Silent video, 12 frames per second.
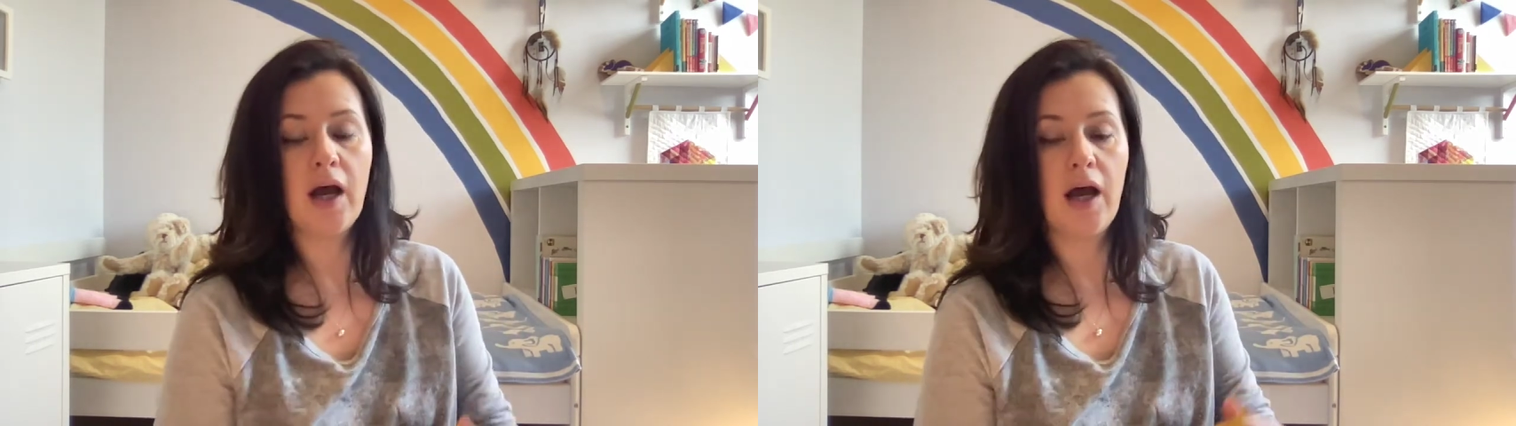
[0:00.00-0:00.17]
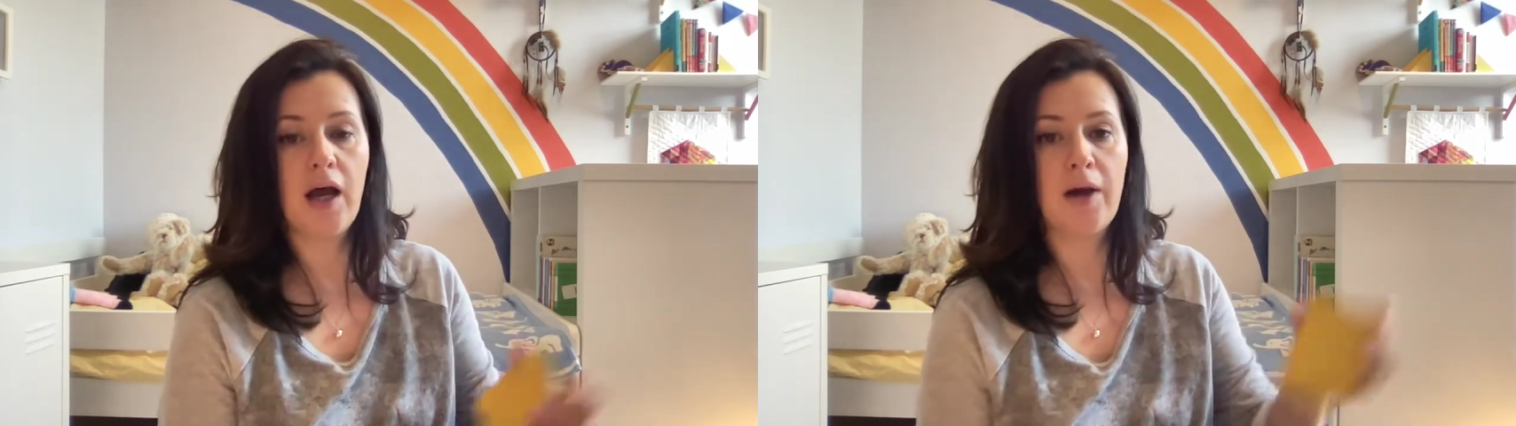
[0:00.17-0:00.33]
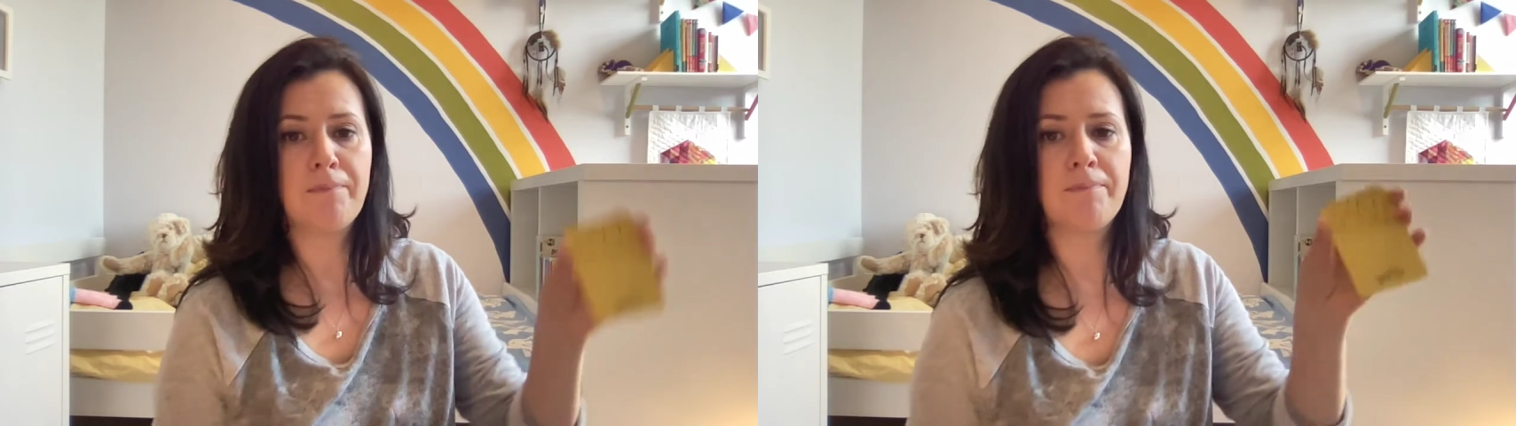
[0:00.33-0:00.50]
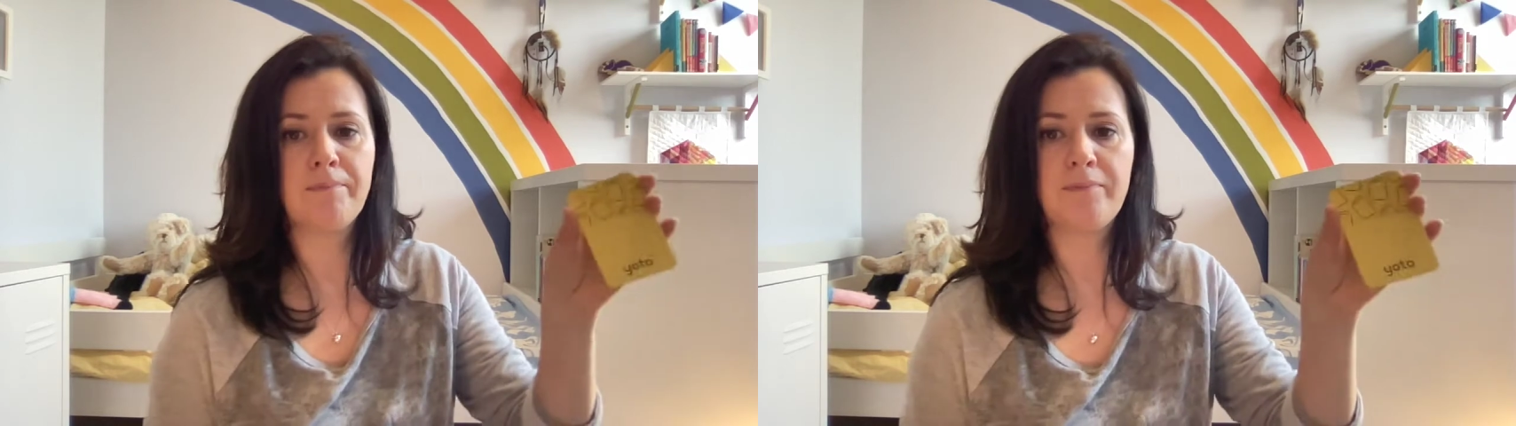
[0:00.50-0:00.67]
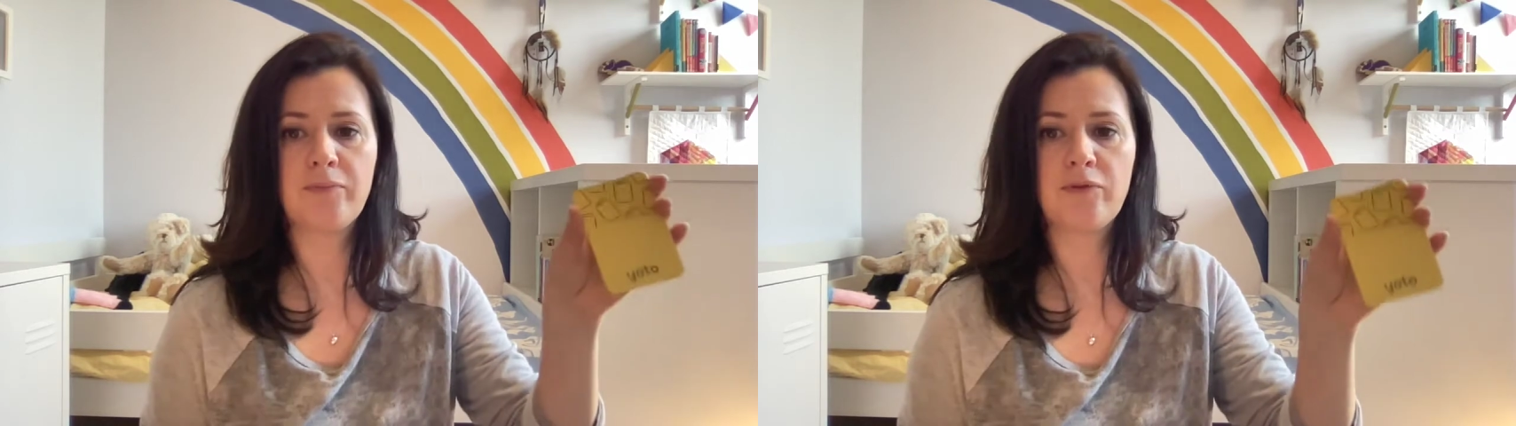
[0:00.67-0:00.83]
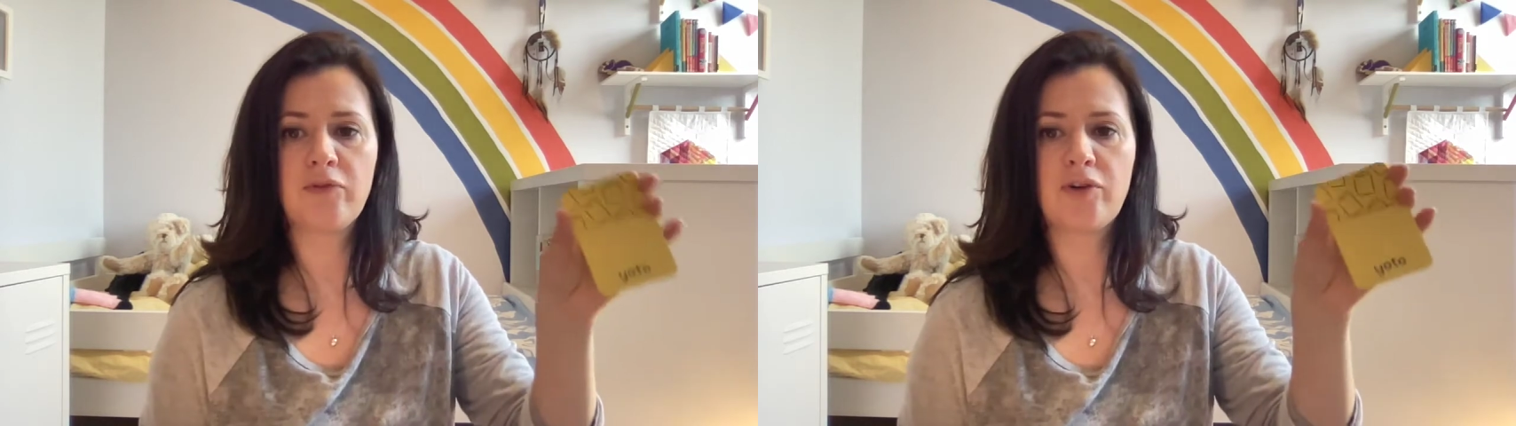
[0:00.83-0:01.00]

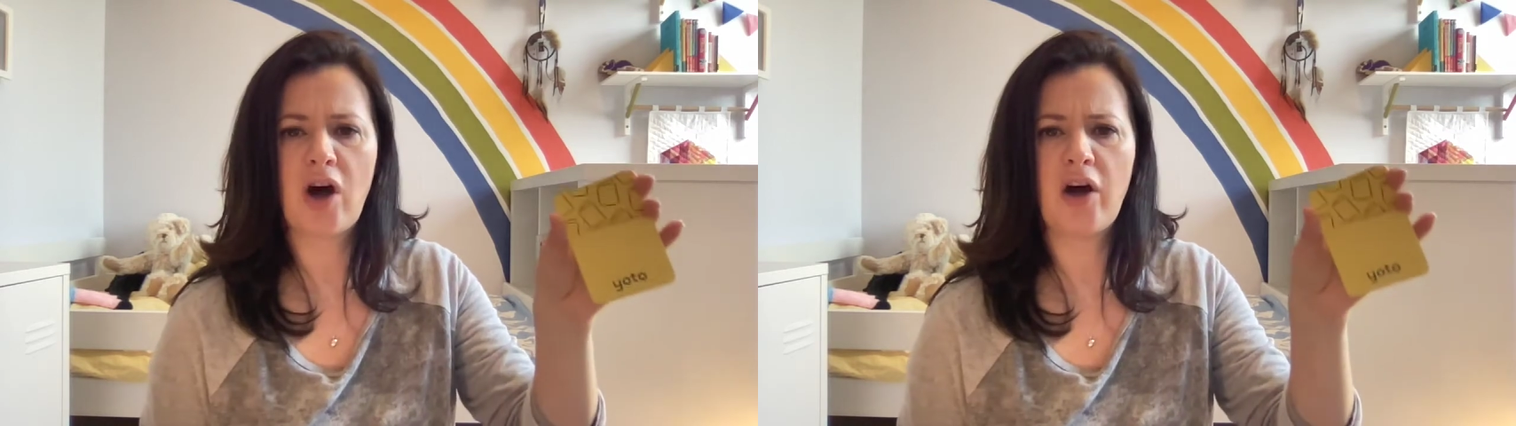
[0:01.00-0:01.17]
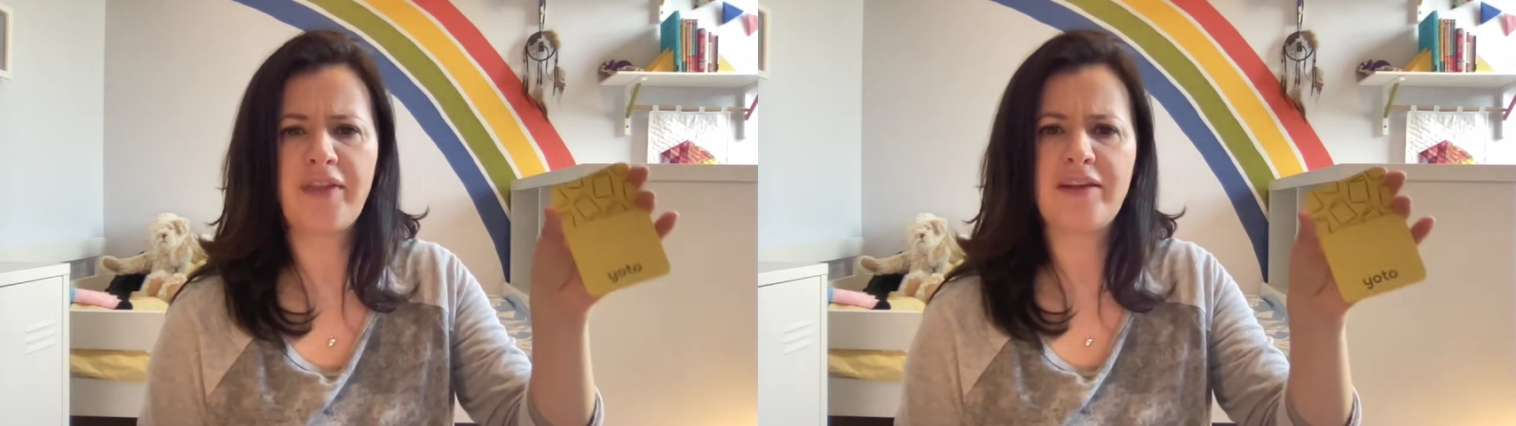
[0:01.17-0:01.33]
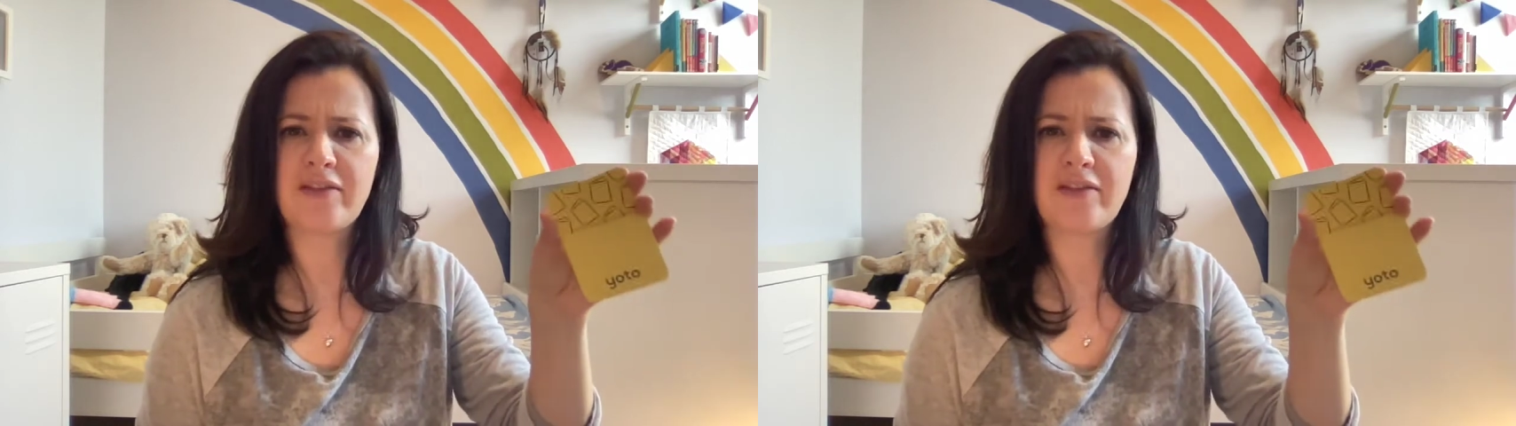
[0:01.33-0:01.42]
they